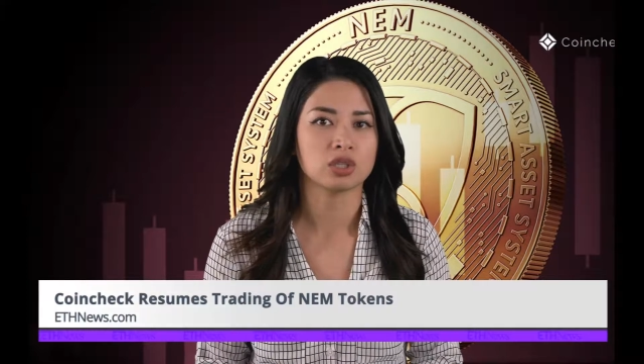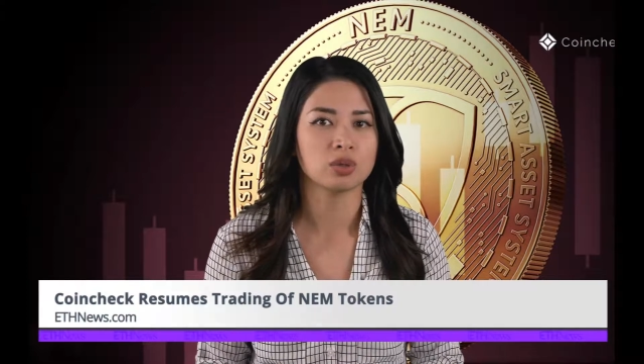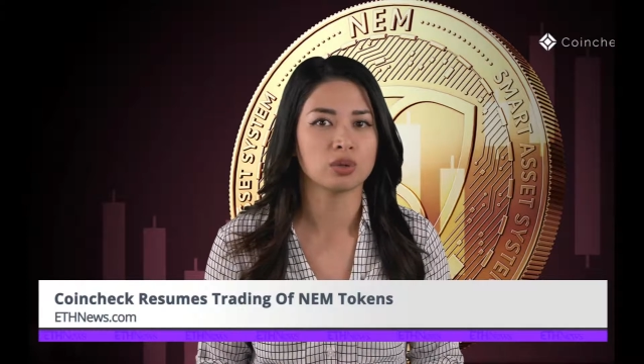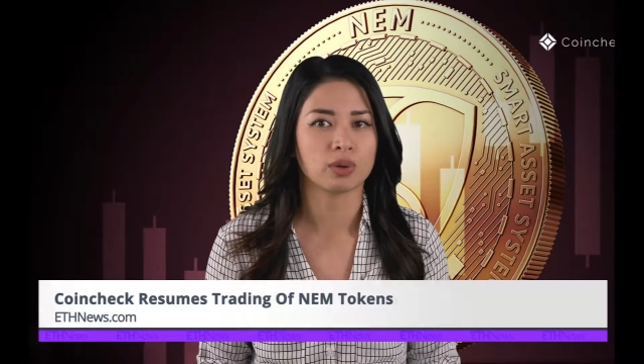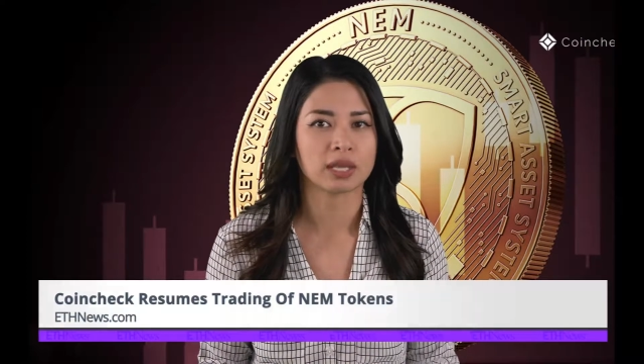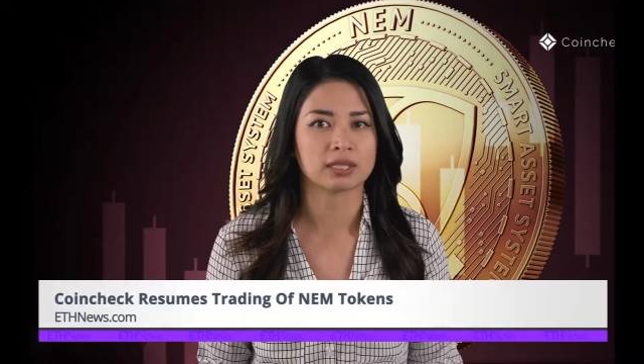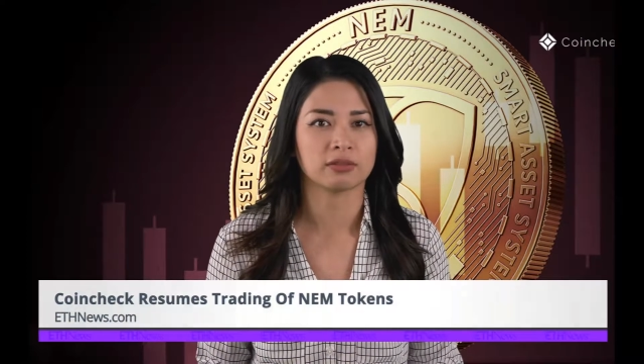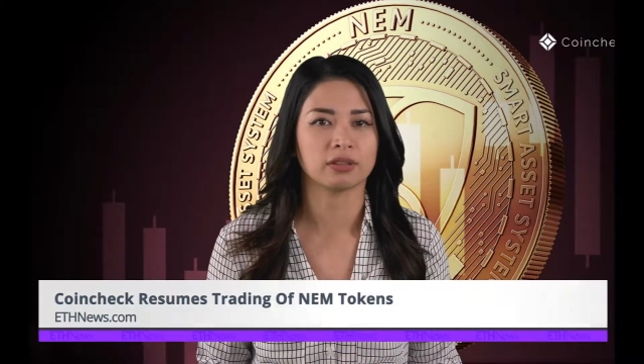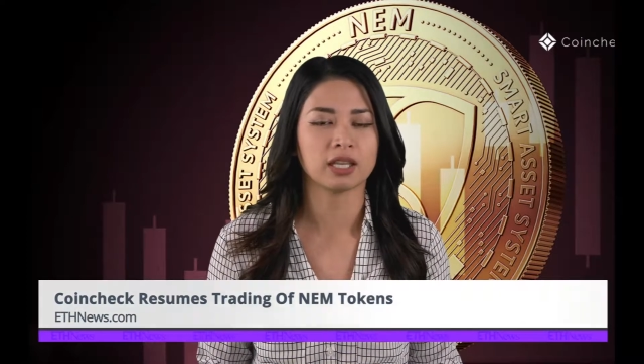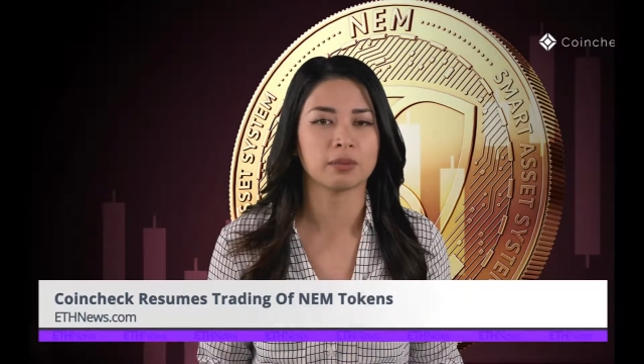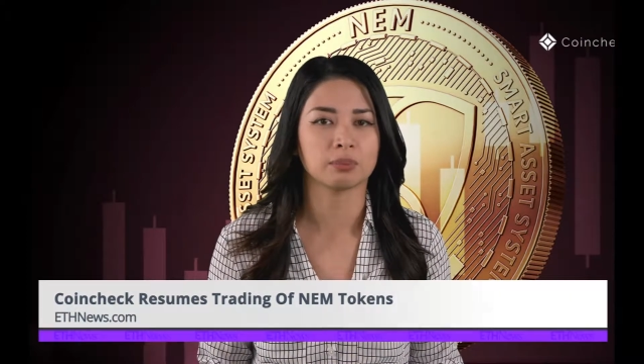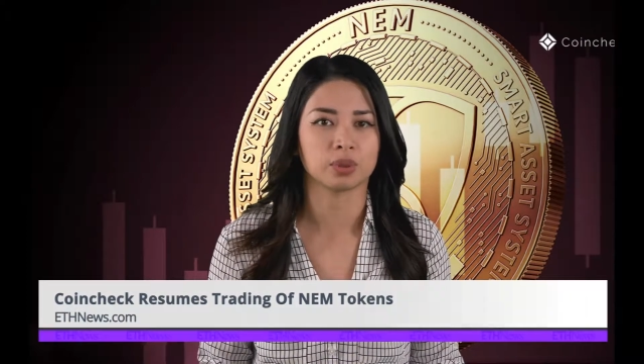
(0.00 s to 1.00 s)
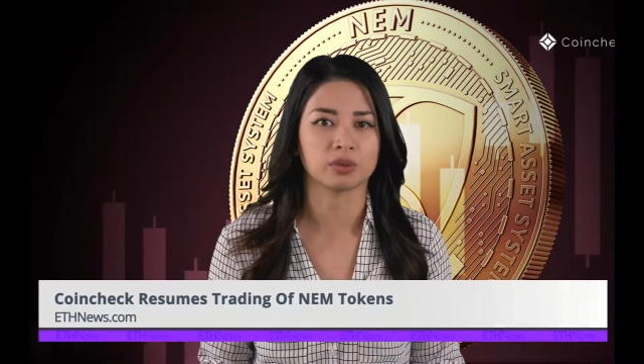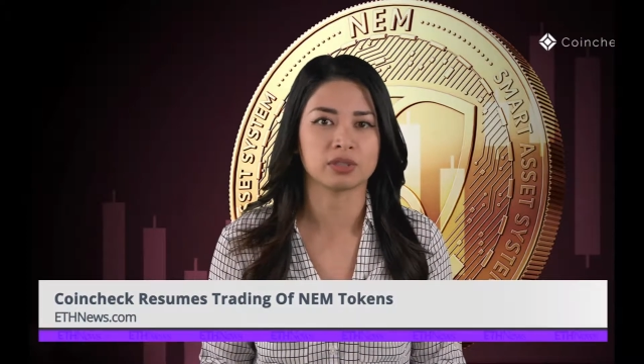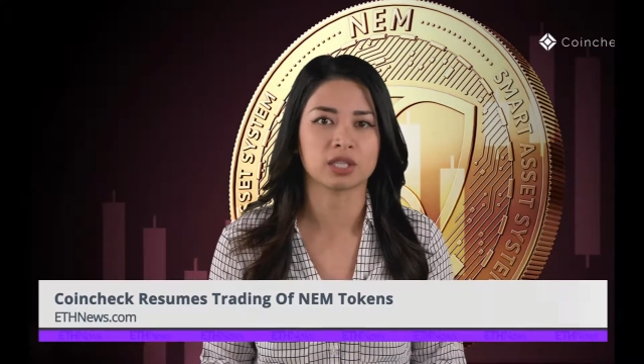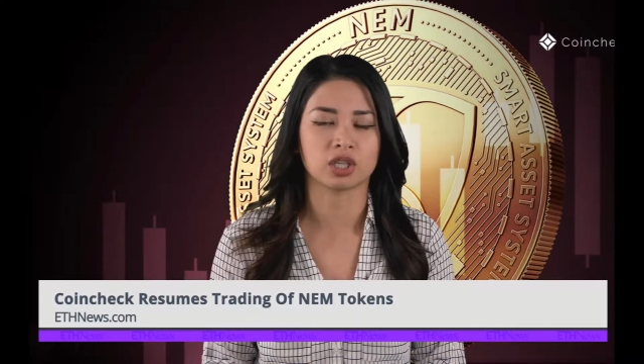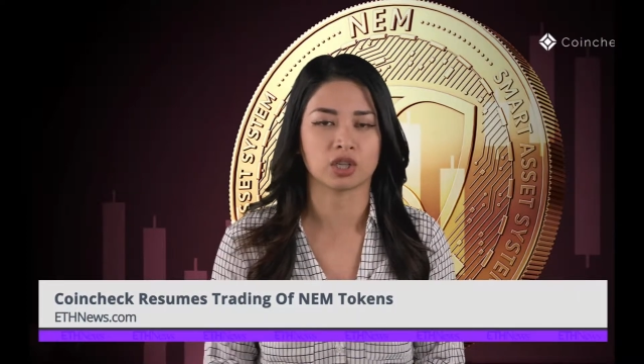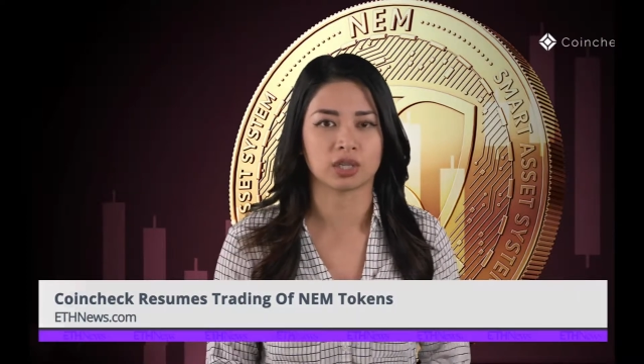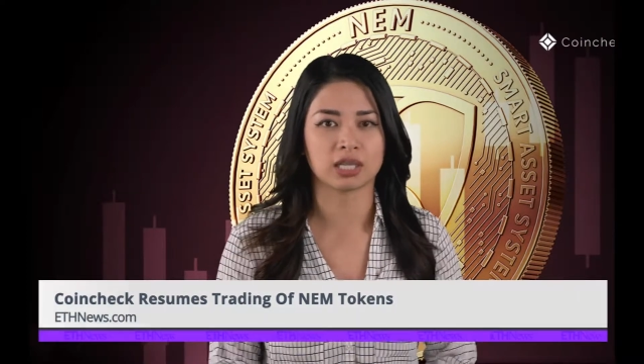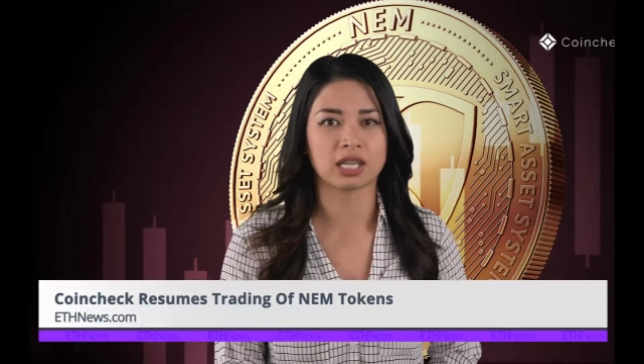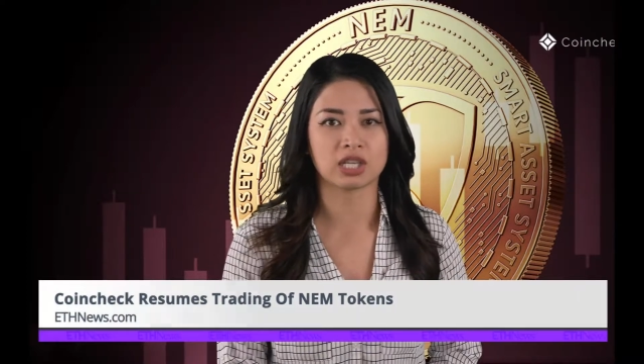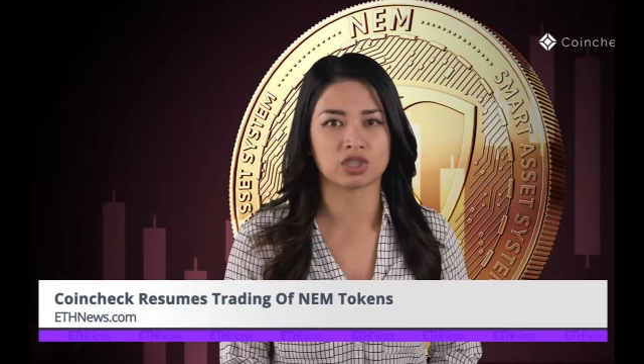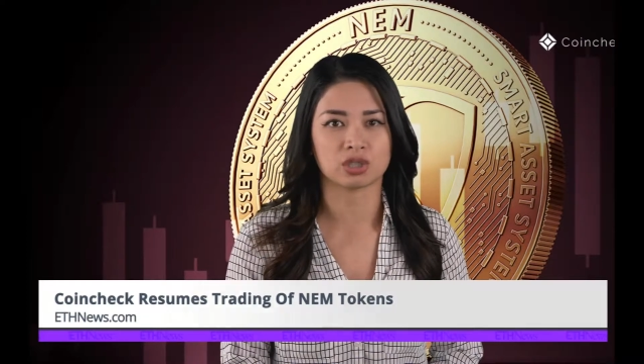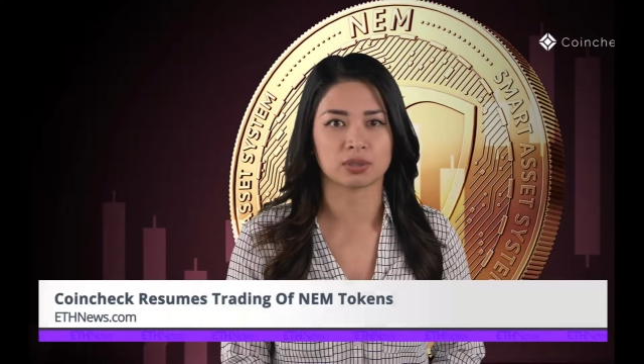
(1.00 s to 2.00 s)
to aggressively improve security
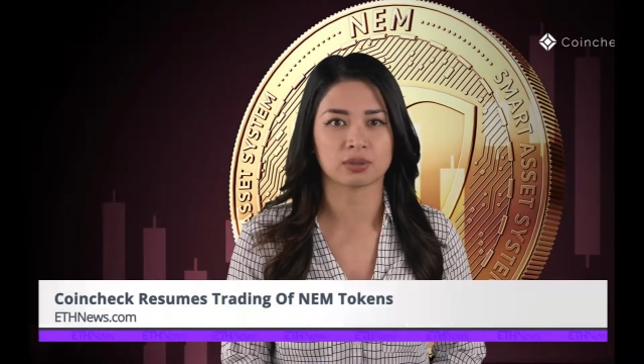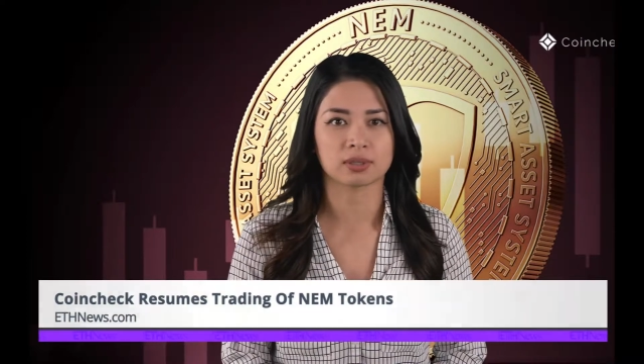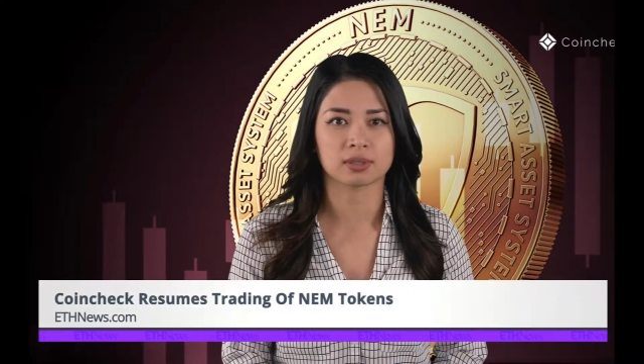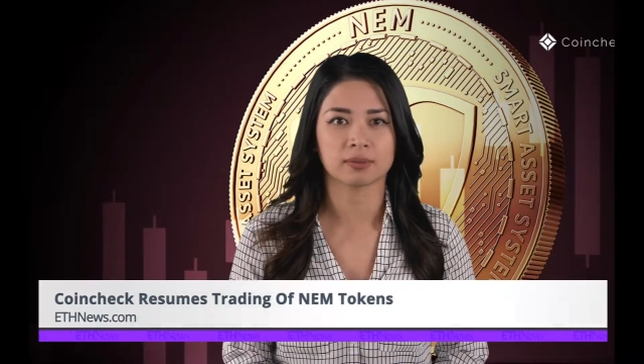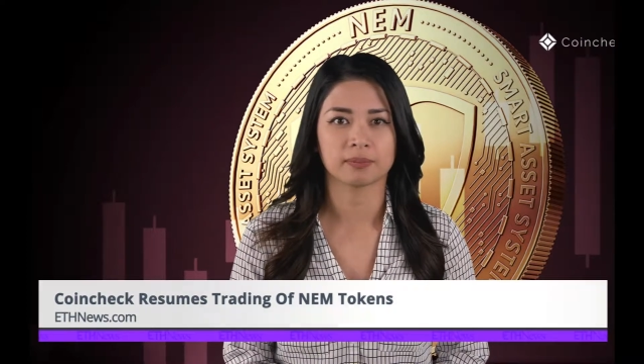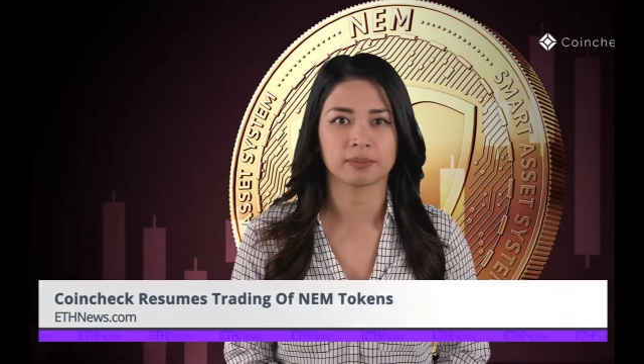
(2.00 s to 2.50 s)
issues.